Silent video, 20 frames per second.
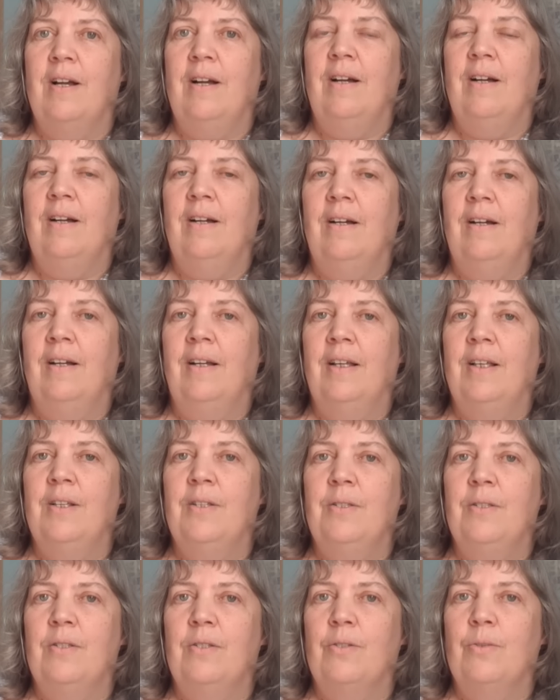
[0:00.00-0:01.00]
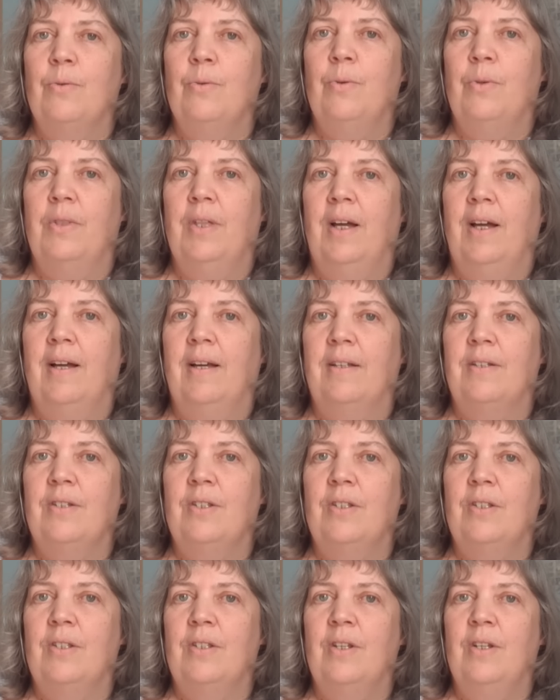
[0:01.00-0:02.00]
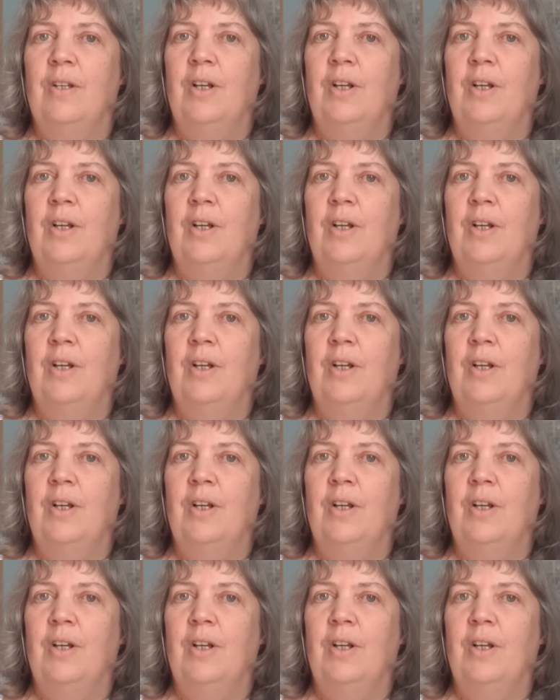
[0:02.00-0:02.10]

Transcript: I saw that